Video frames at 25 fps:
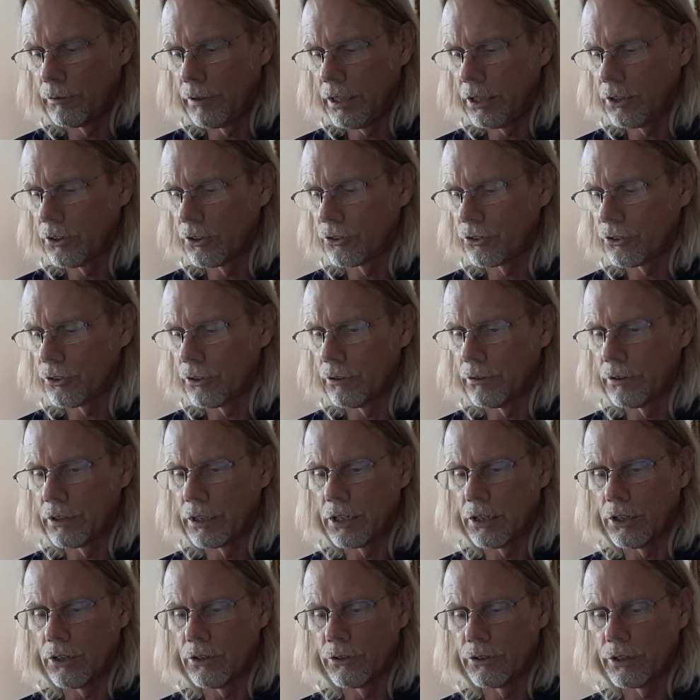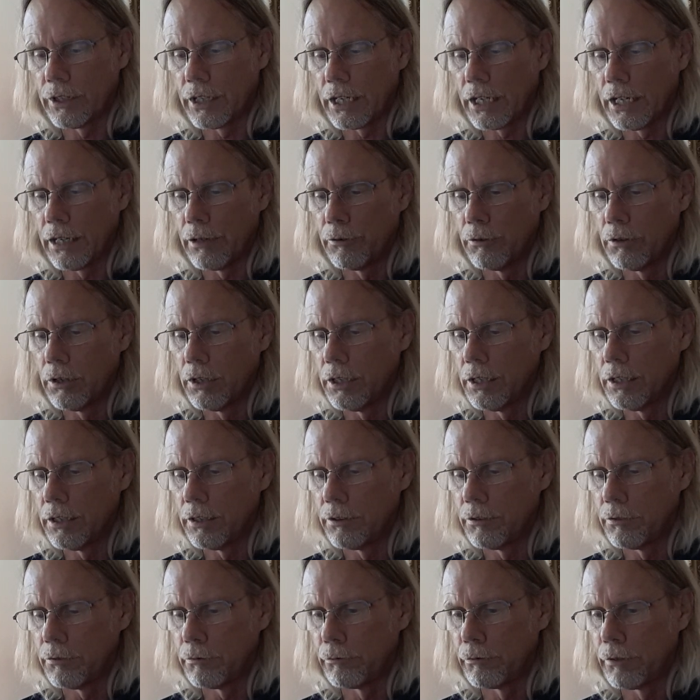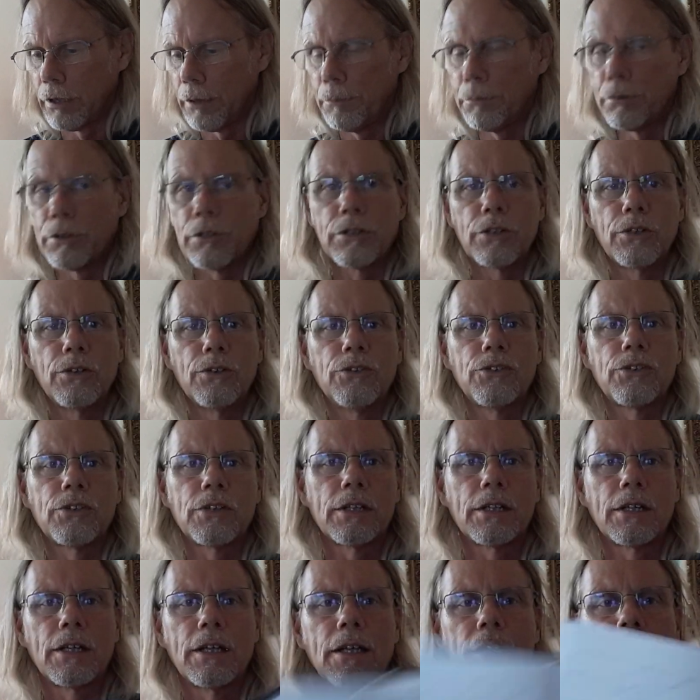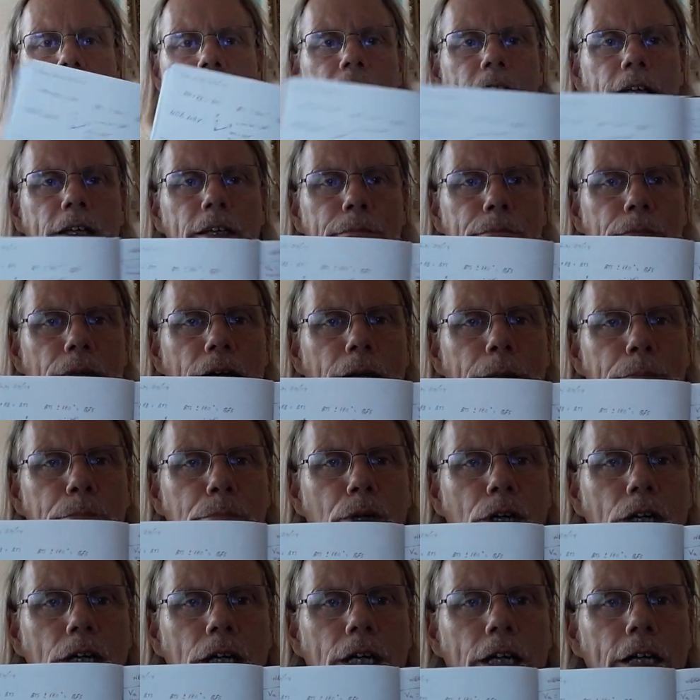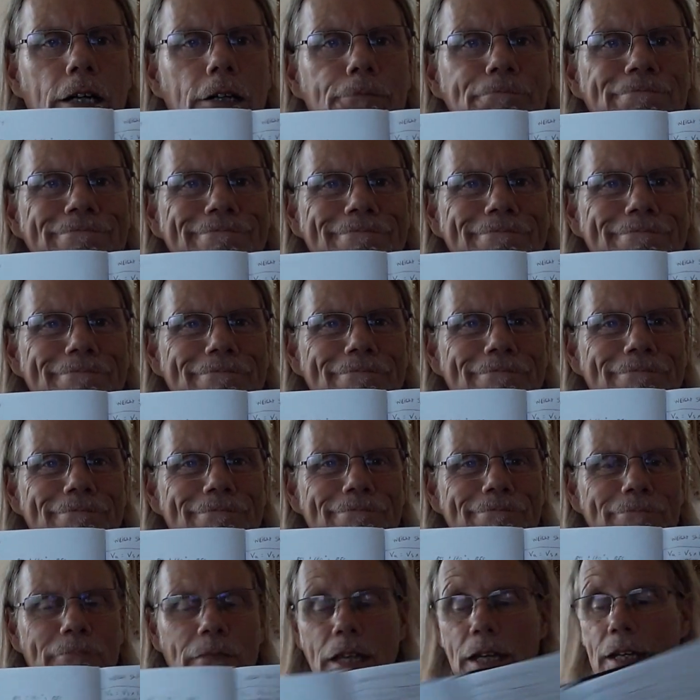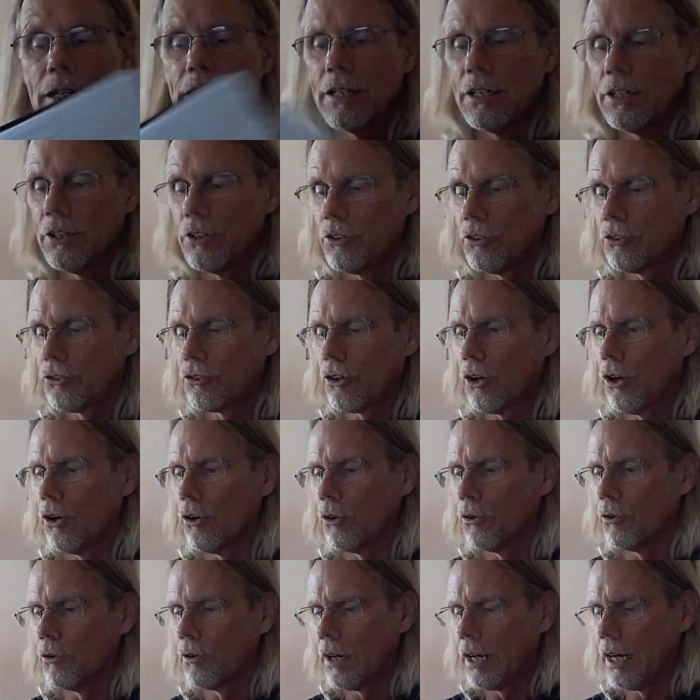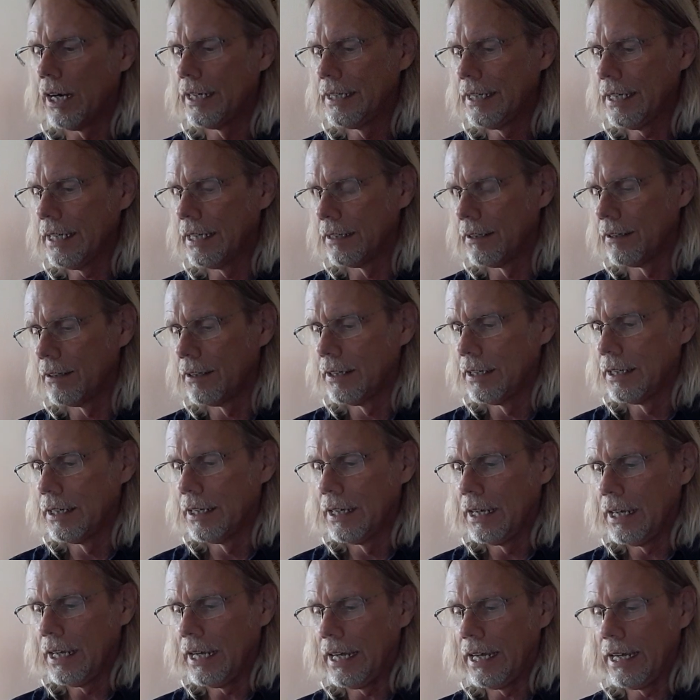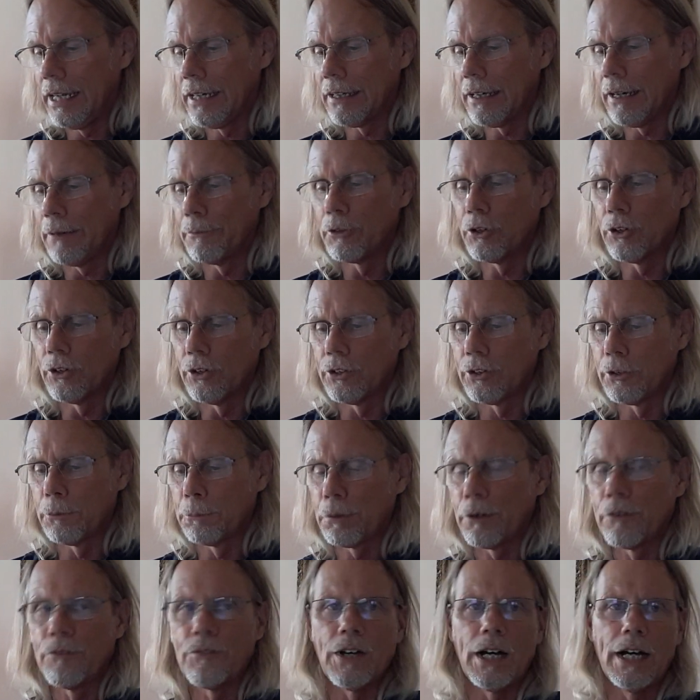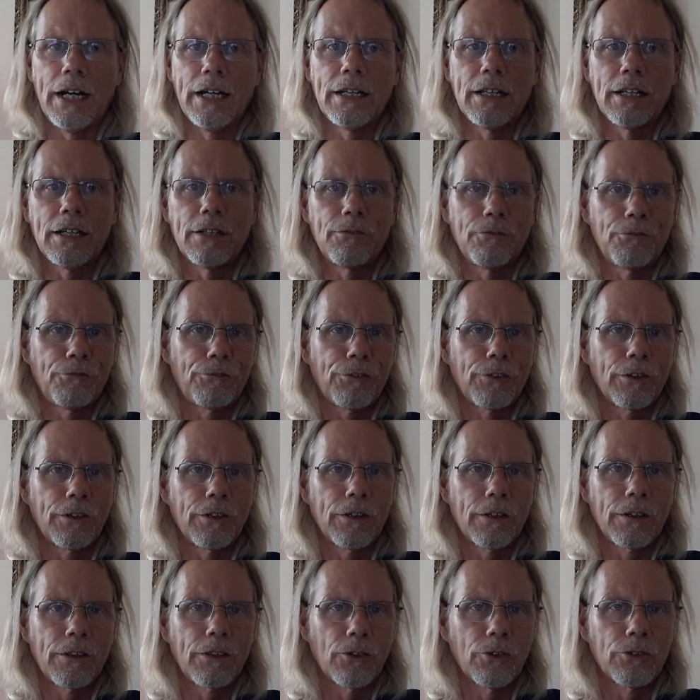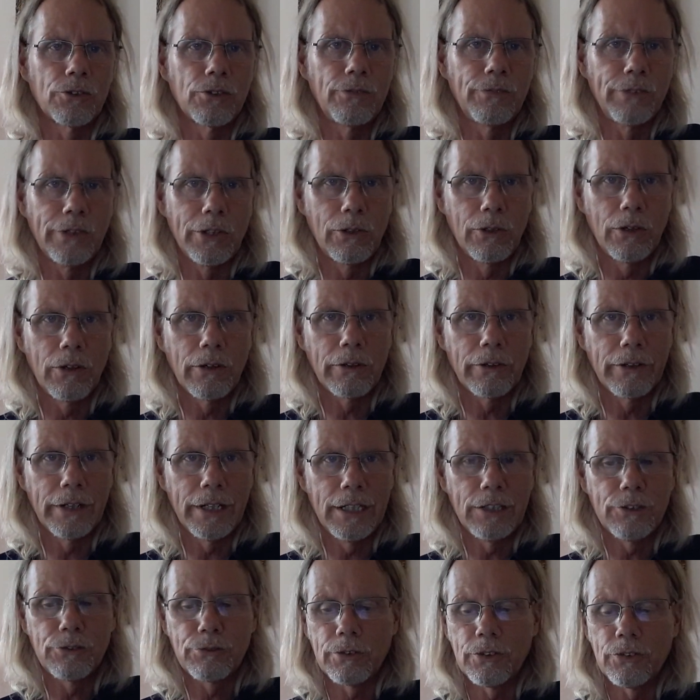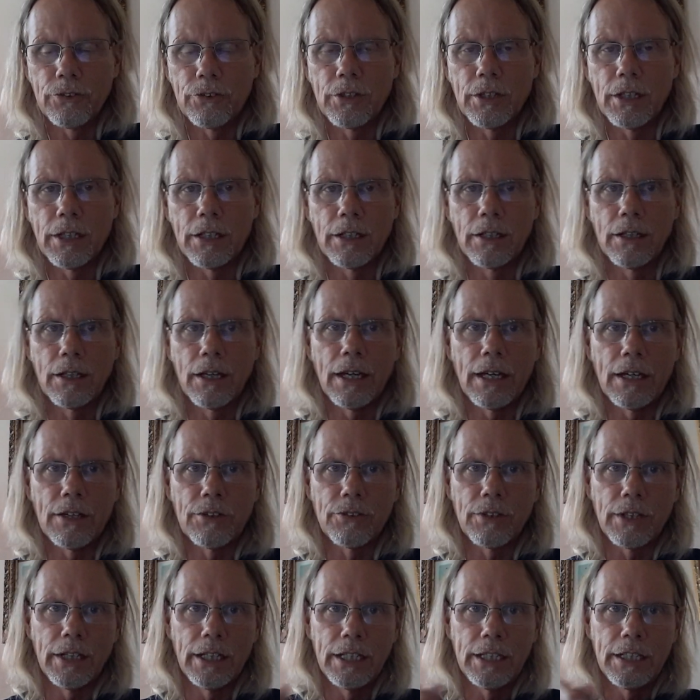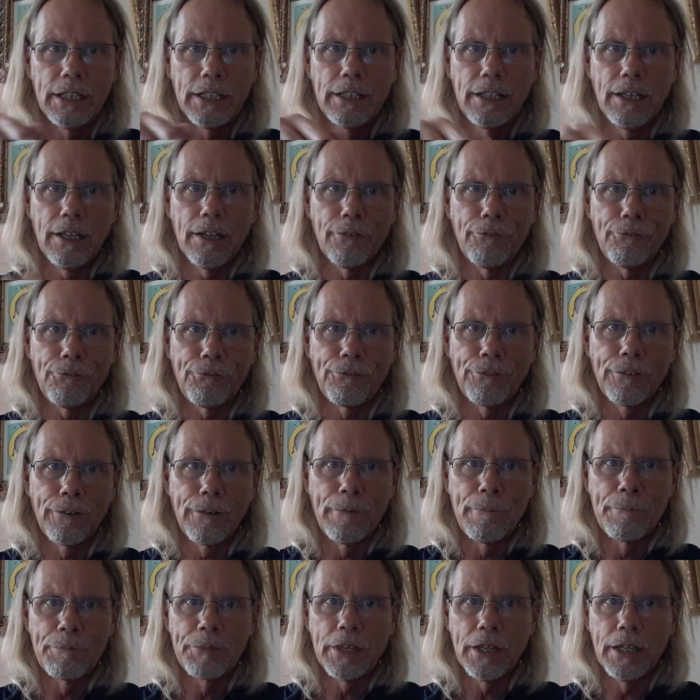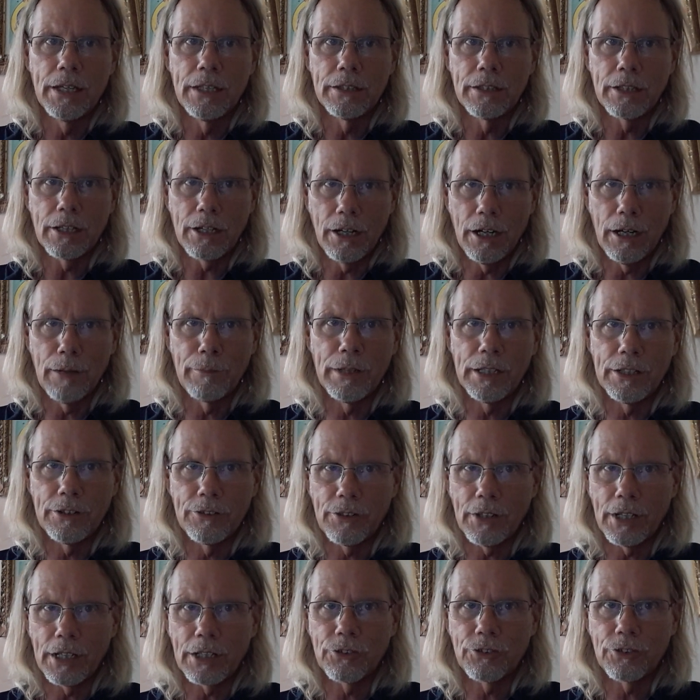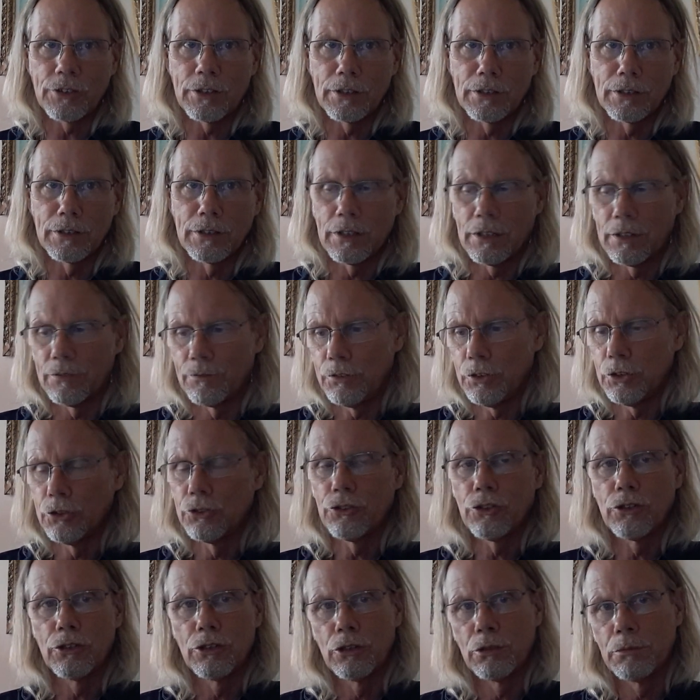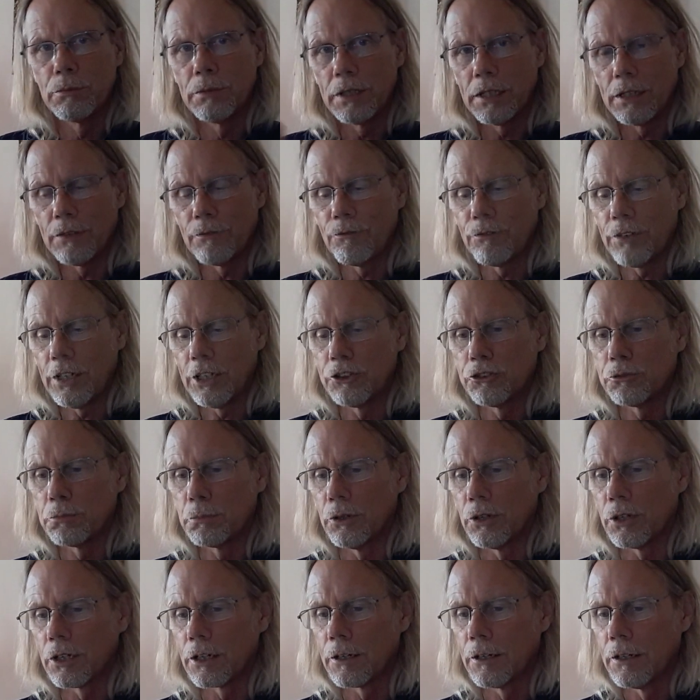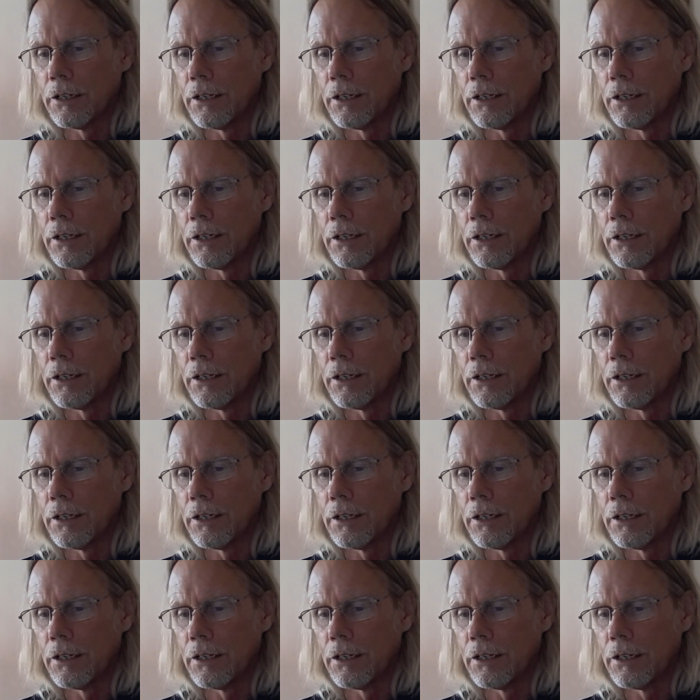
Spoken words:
or so ago that I would reproduce it in my book. So I did. And I'm going to provide it for those of you who are interested as a GIF in the comment section of YouTube and Facebook.